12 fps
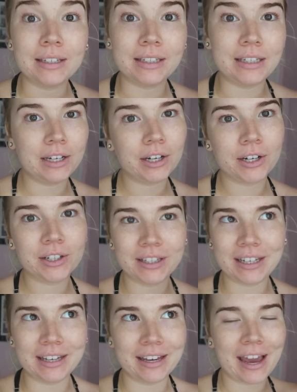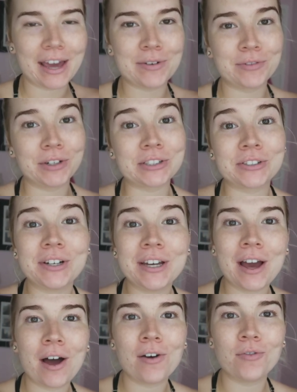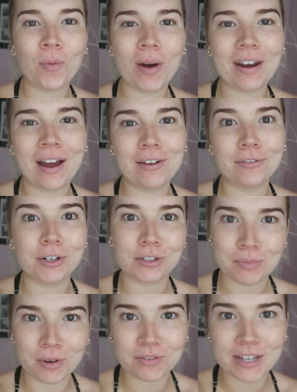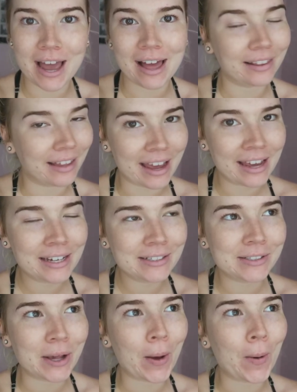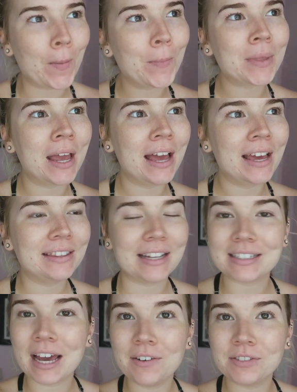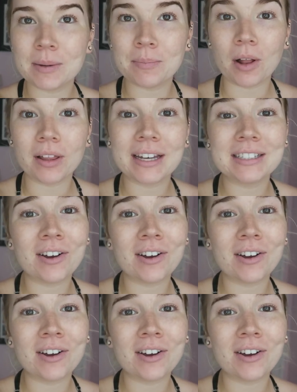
yearly anniversary of when I first moved to LA, so that's kind of symbolic.